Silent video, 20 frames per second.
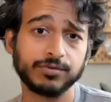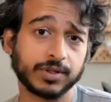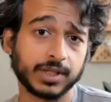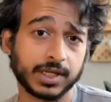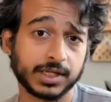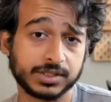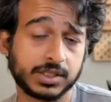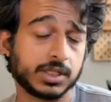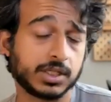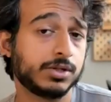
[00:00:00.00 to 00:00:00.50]
the
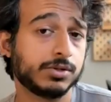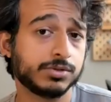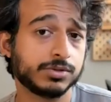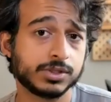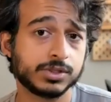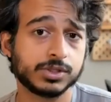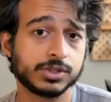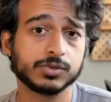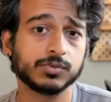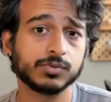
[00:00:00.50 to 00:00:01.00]
last 10 years
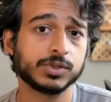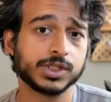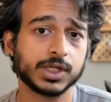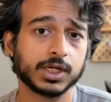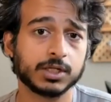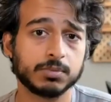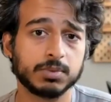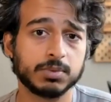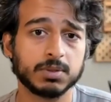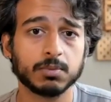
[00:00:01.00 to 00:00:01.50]
is just reaching
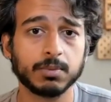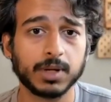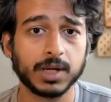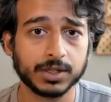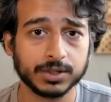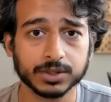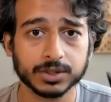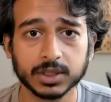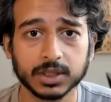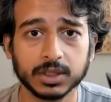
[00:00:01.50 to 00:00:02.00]
out to people
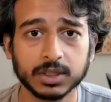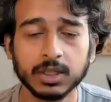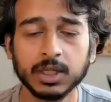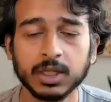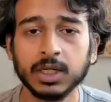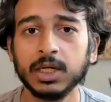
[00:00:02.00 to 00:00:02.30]
manually.